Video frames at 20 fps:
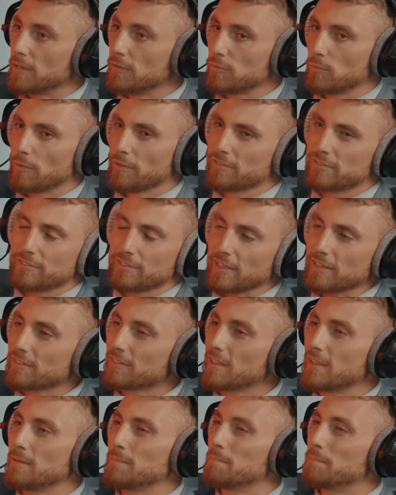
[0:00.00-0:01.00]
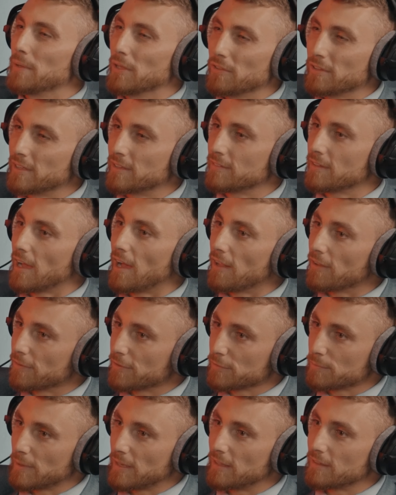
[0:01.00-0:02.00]
It was worth $16 billion
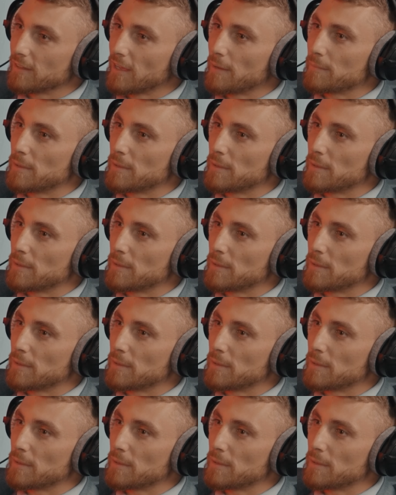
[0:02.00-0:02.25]
by the yeah.